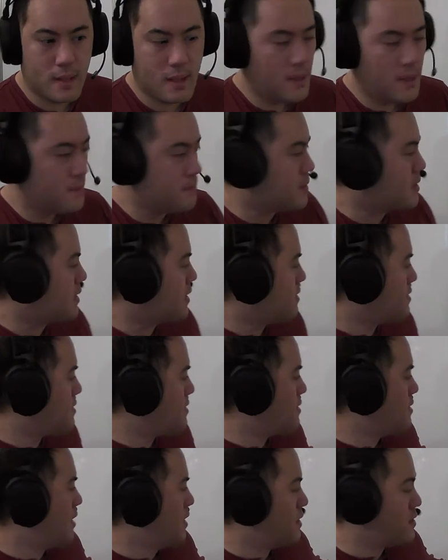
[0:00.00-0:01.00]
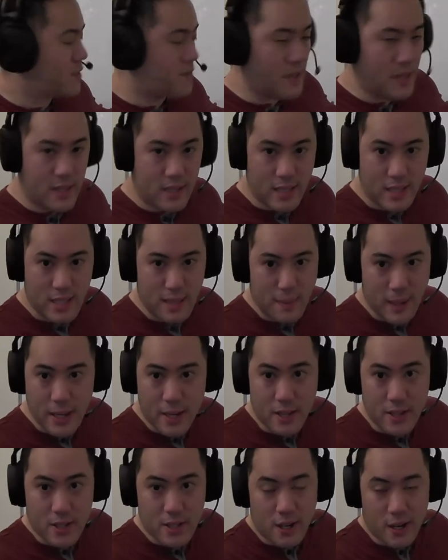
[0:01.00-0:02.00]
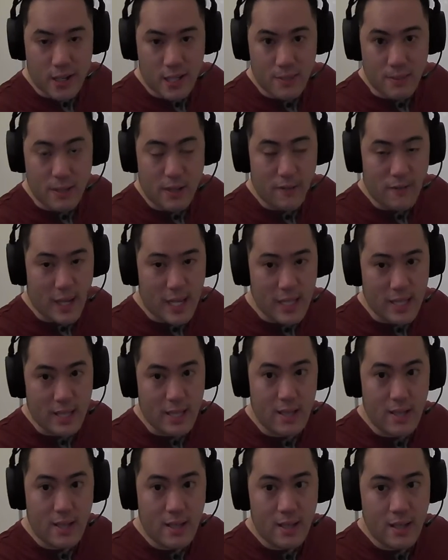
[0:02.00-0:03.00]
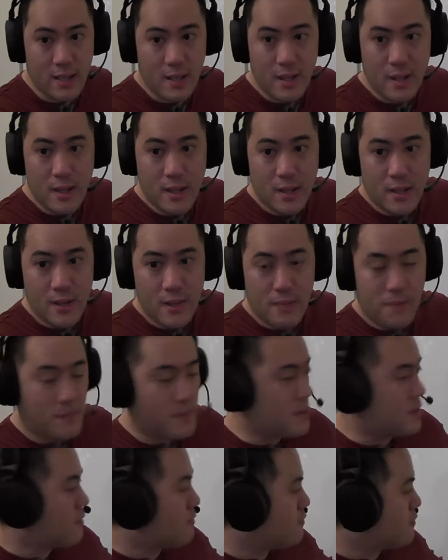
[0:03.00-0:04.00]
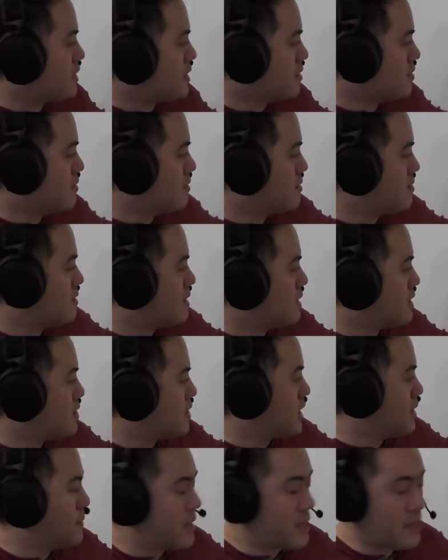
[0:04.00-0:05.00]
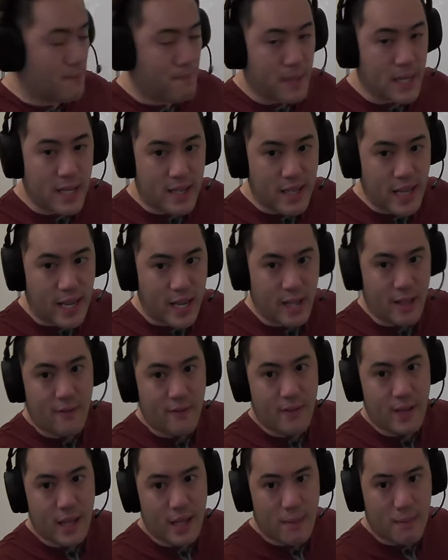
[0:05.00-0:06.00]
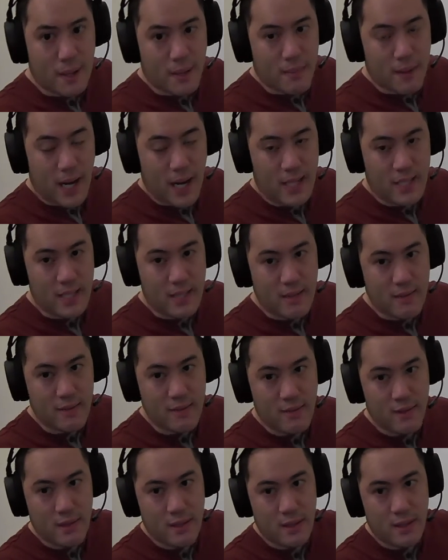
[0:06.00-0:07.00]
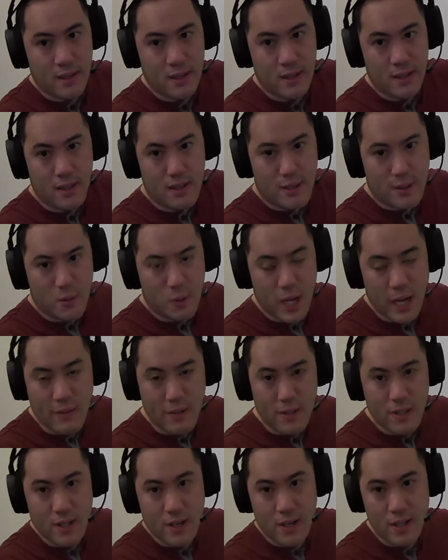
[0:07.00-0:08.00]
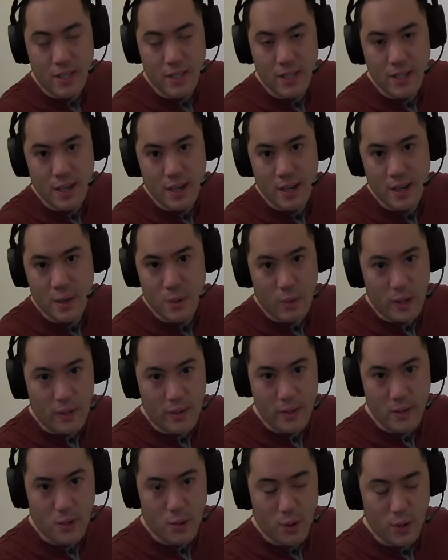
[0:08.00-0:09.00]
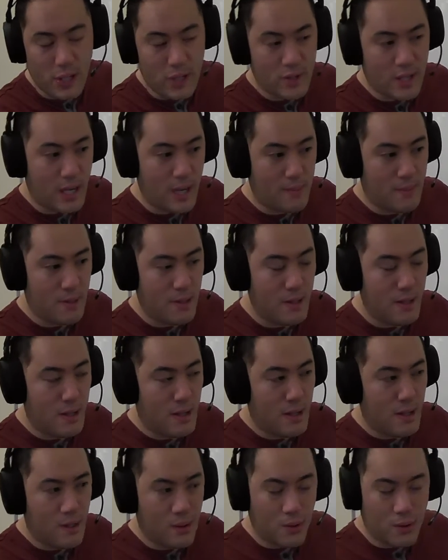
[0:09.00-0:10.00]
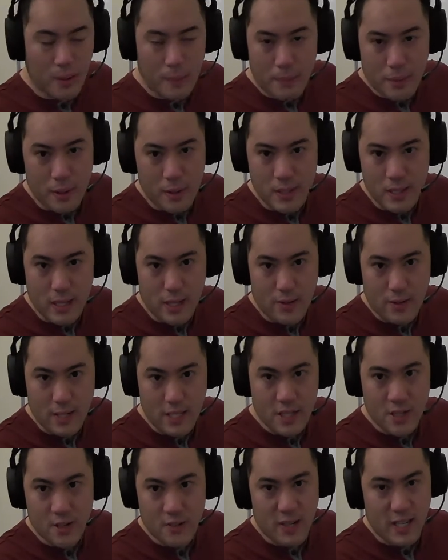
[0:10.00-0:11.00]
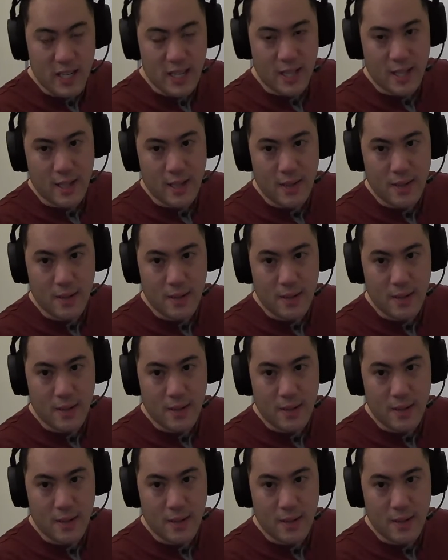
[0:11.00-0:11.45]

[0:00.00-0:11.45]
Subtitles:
because electric field doesn't depend on the charge being affected. The field is created by that big negative and the big positive. Whatever charge is there, whether it's an oil drop or a proton or electron or anything,